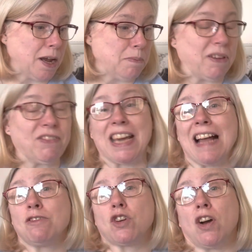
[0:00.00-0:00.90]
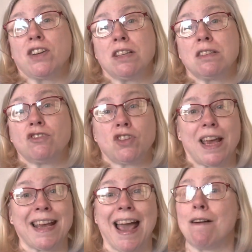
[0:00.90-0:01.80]
But if you can join us,
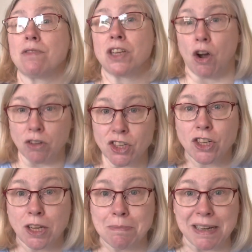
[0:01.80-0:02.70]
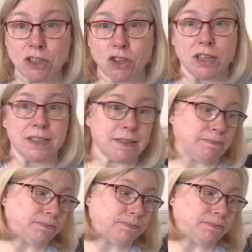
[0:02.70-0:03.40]
check out the Yorkshire Dolly mixtures.